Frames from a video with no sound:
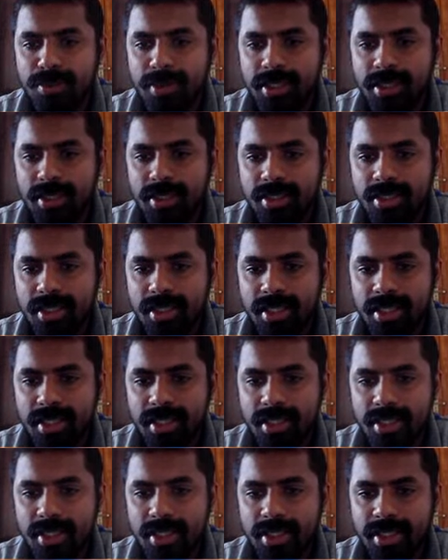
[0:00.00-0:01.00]
but the
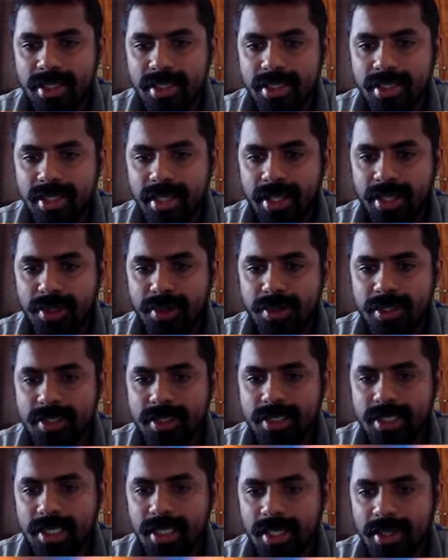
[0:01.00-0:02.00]
king can try to
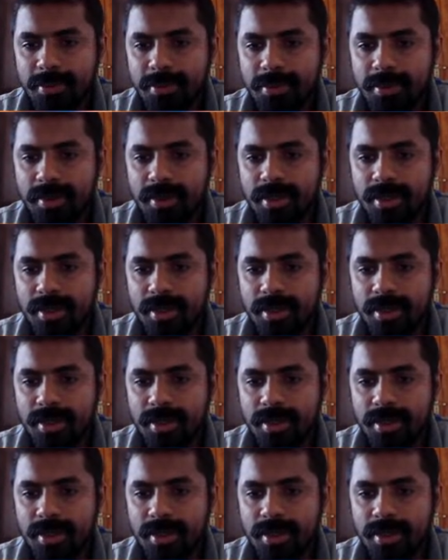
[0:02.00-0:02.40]
escape.